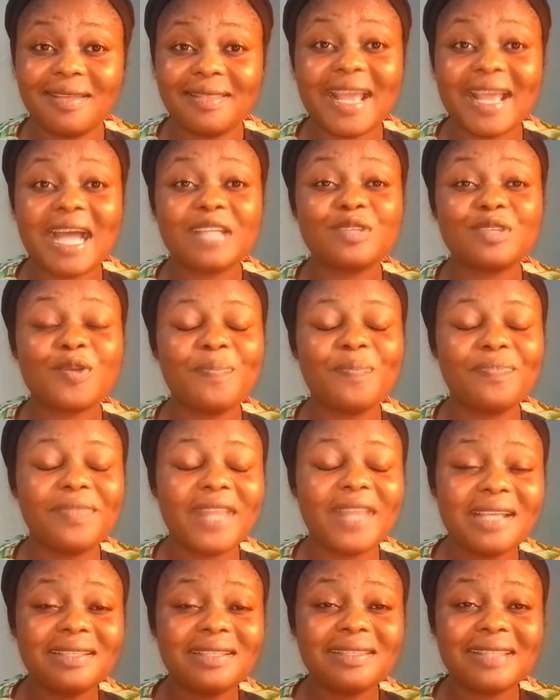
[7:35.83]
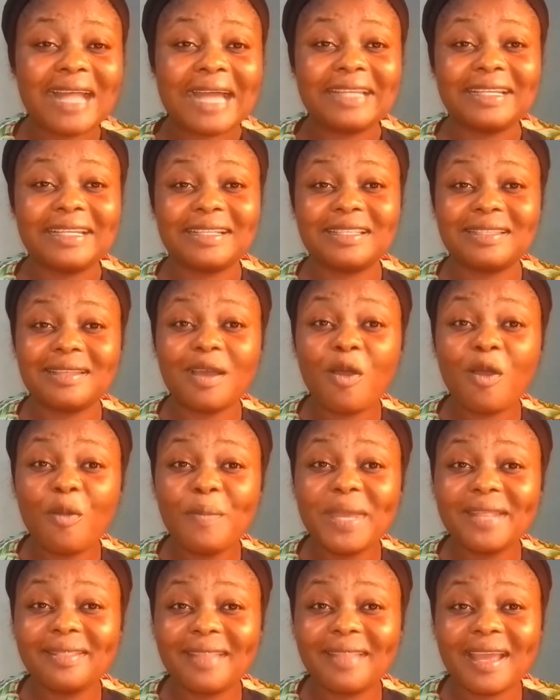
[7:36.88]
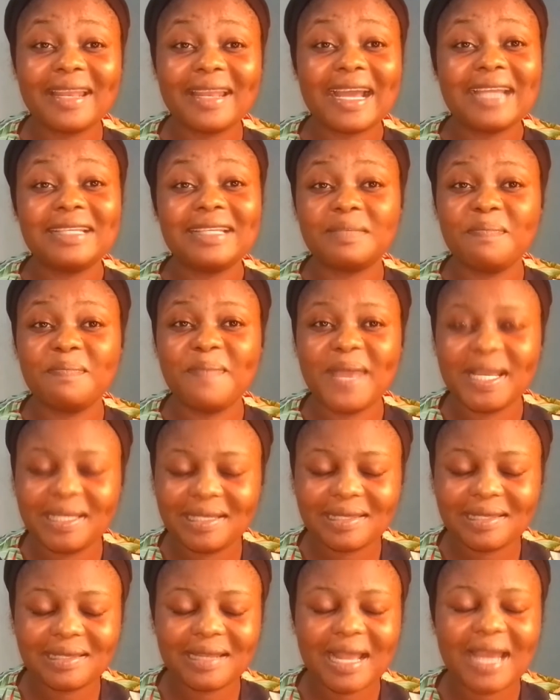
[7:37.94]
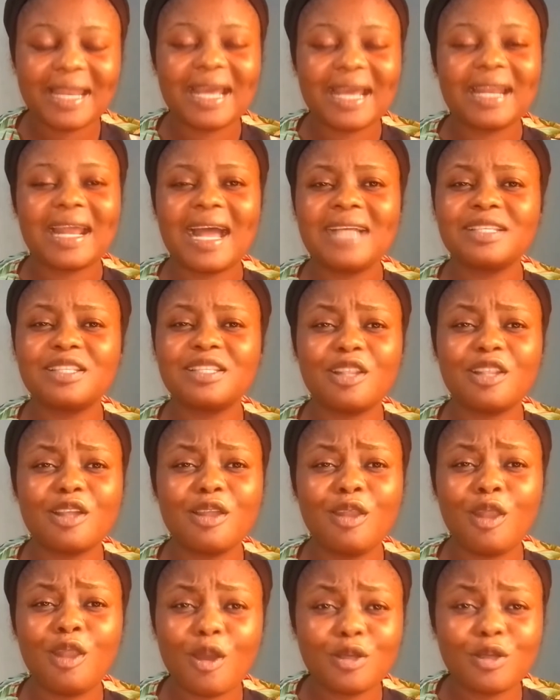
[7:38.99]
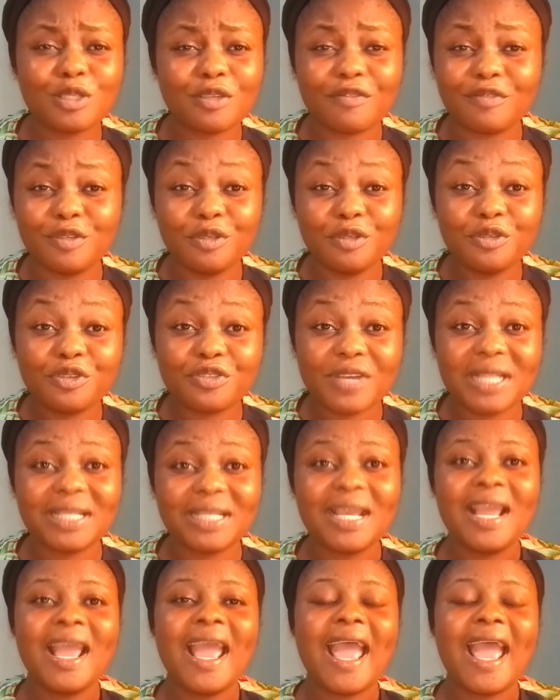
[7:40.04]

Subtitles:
There are some things that they tell me then that is medicinal, that has a lot of nutrient,